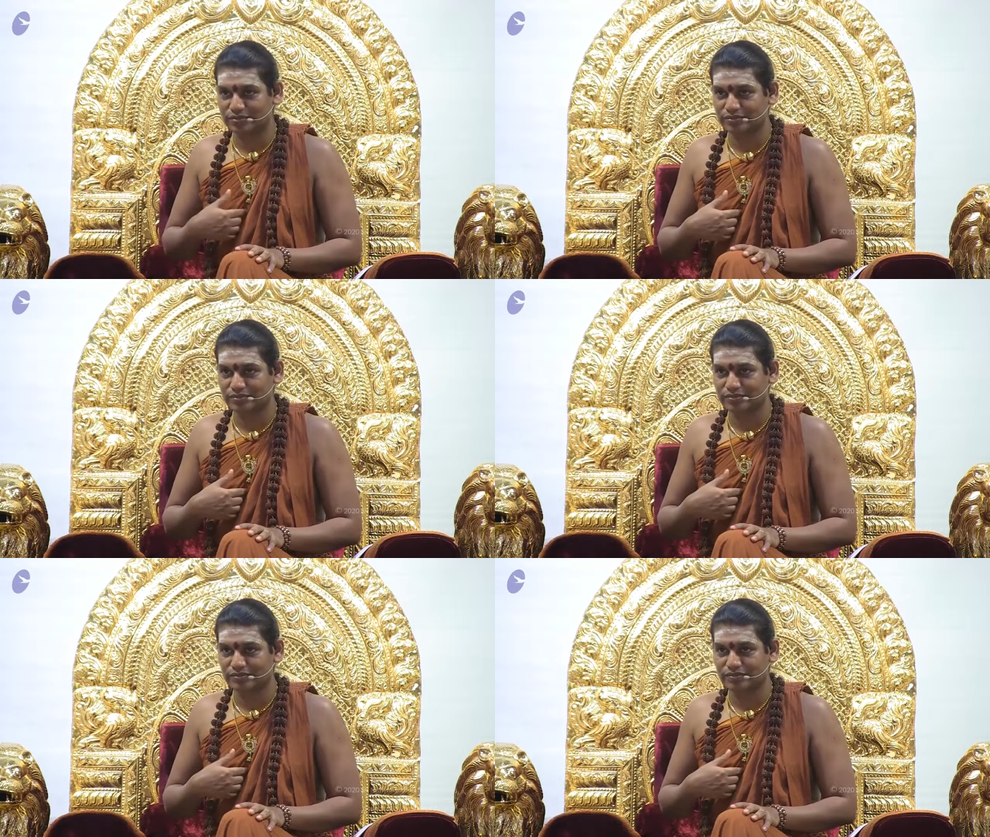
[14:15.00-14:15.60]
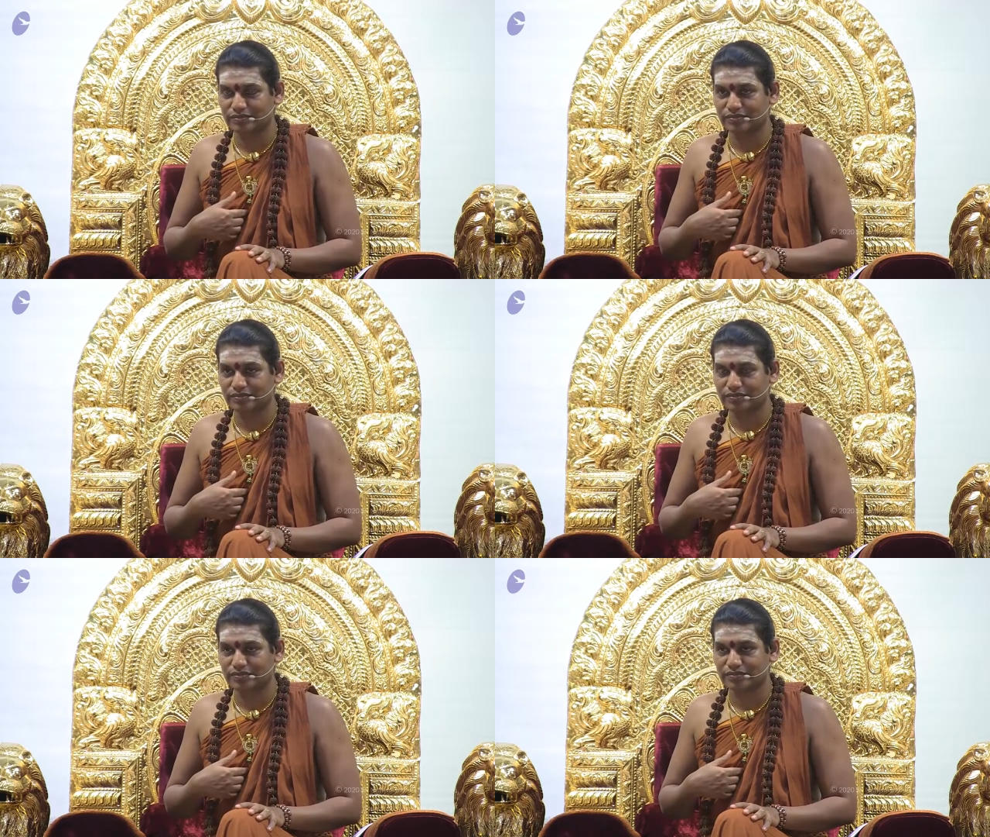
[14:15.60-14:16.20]

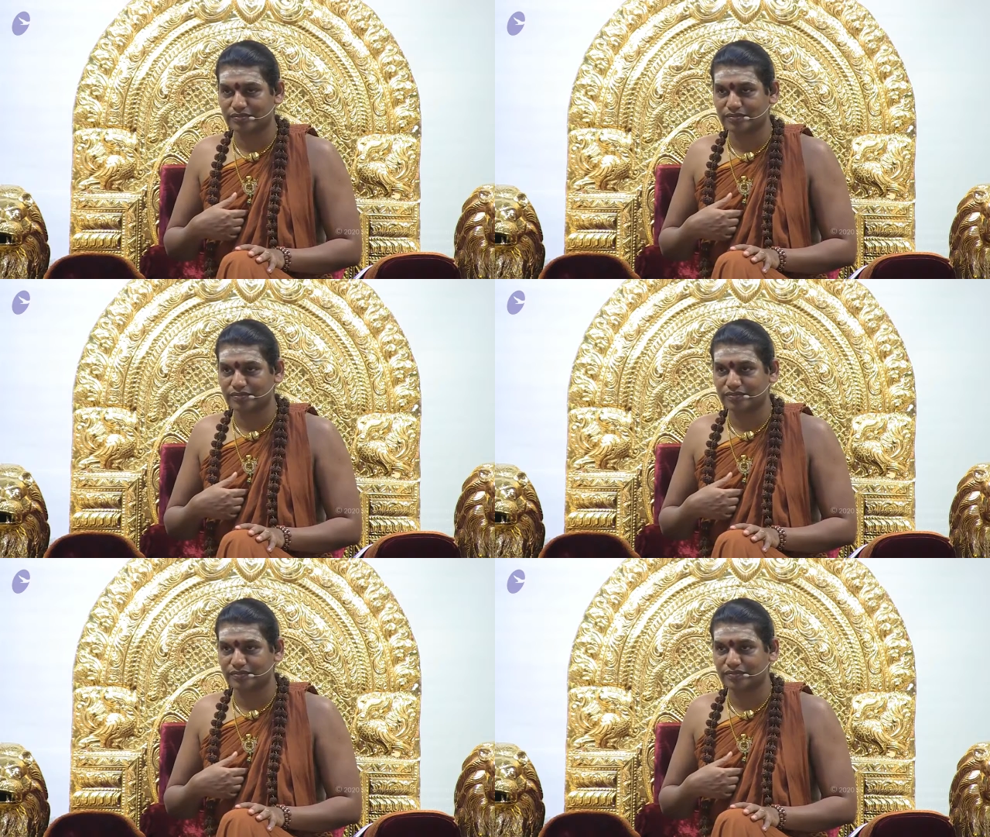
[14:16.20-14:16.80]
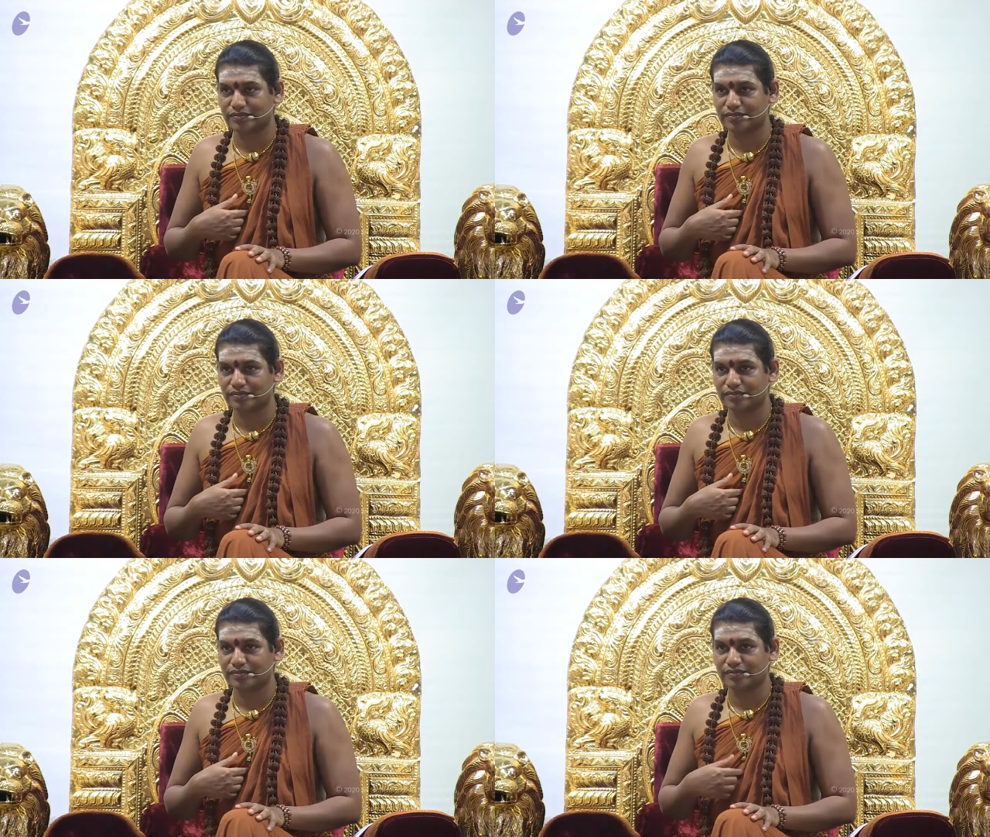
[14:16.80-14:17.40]

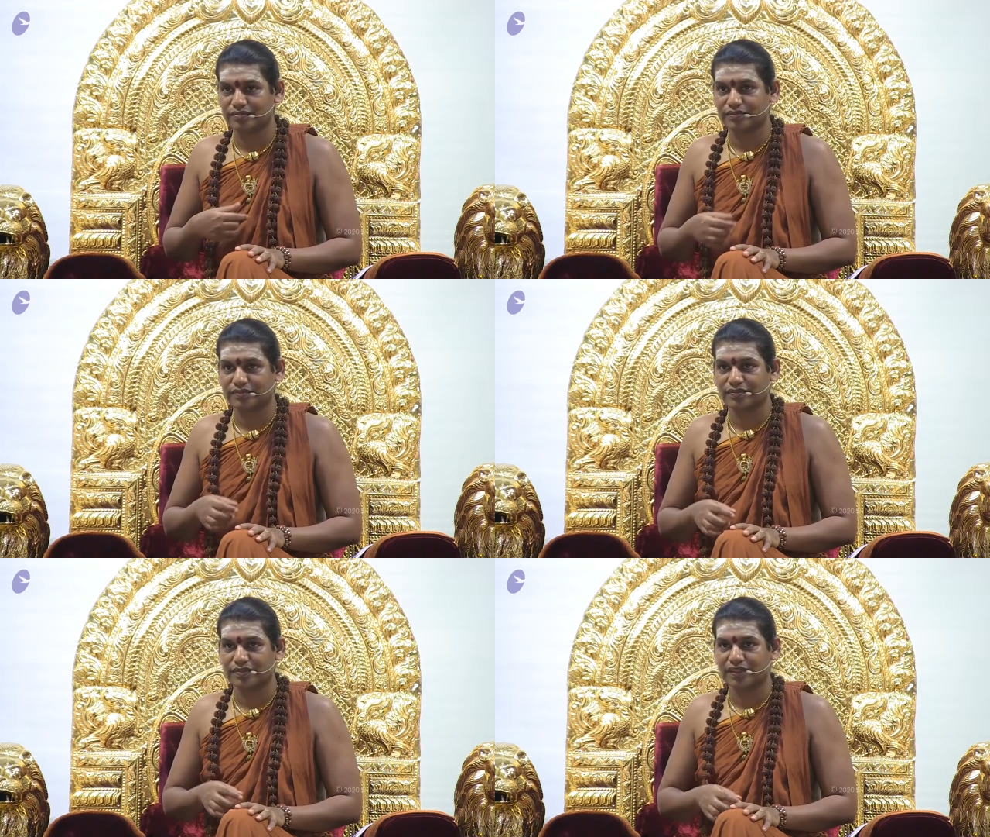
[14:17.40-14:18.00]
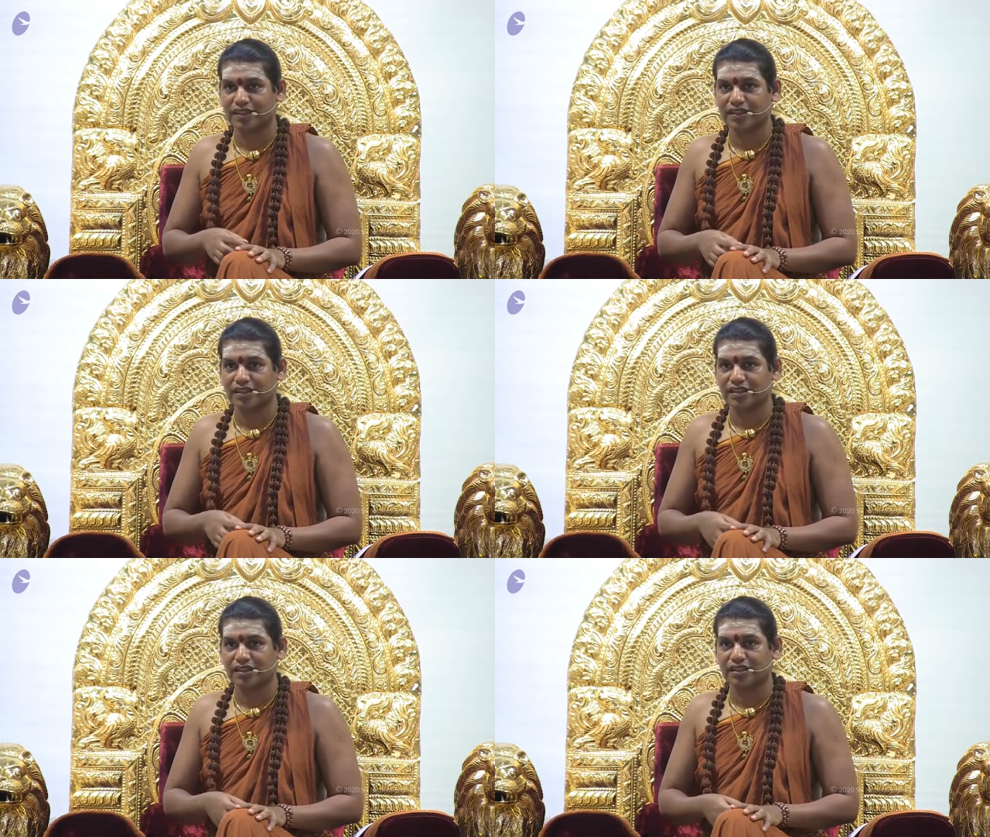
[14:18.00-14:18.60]

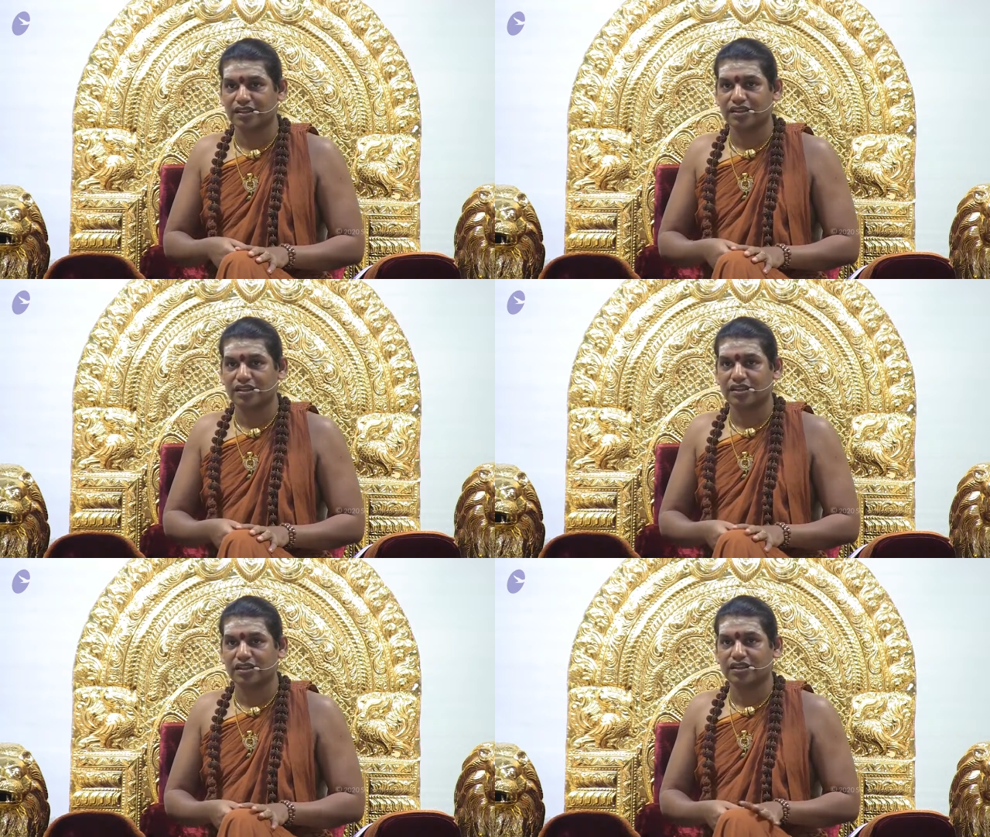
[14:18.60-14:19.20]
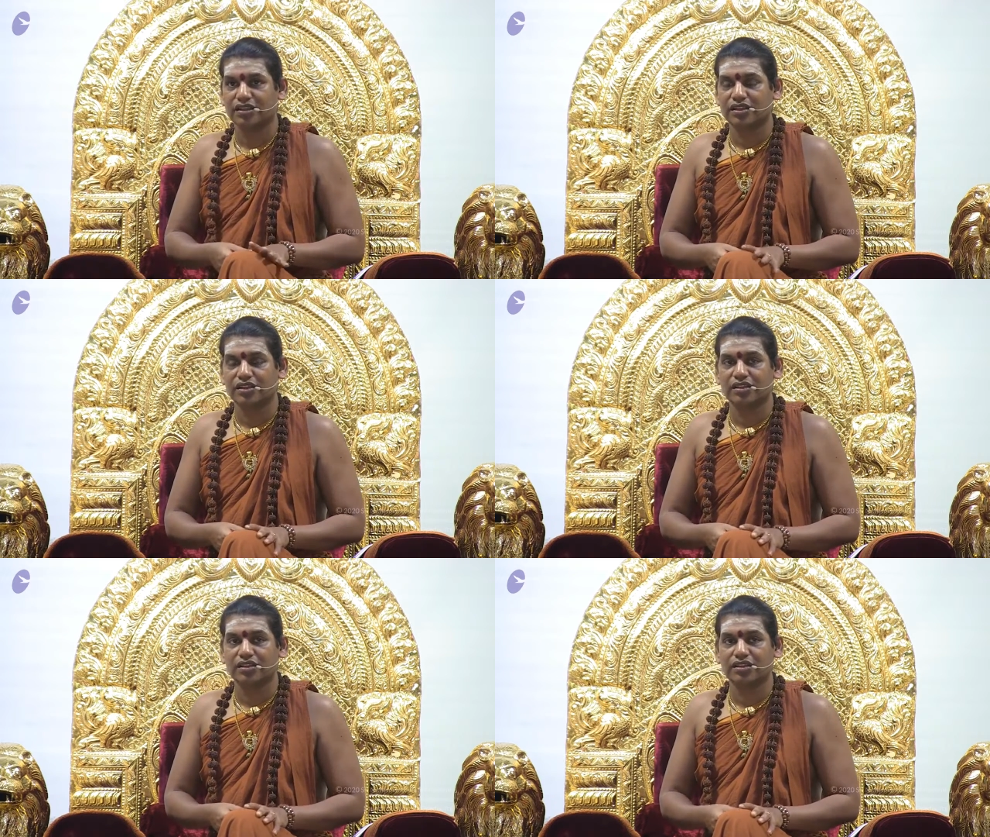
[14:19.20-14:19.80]

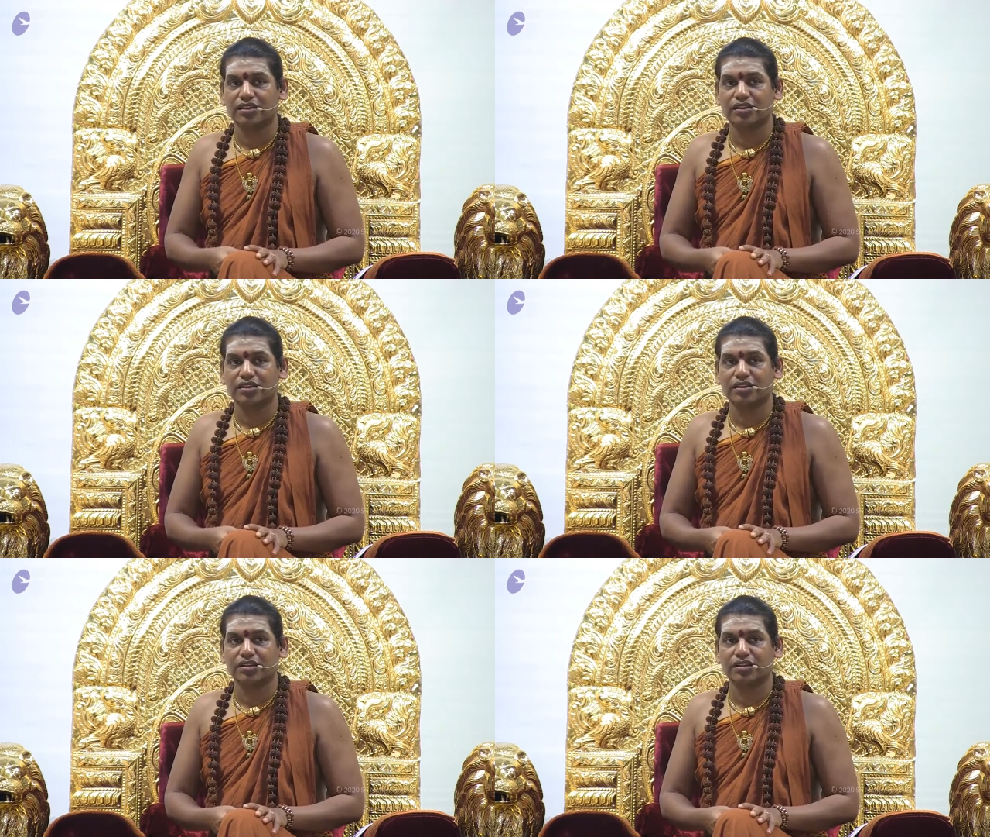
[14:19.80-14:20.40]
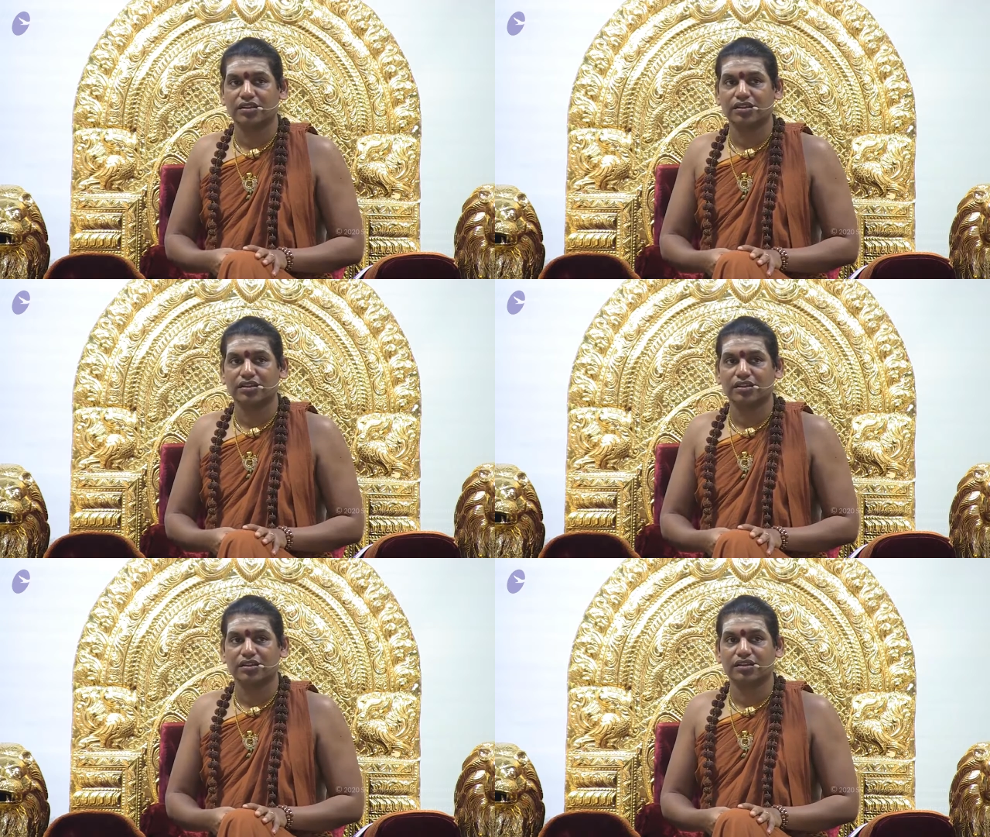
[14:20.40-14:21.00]
Nobody speaks.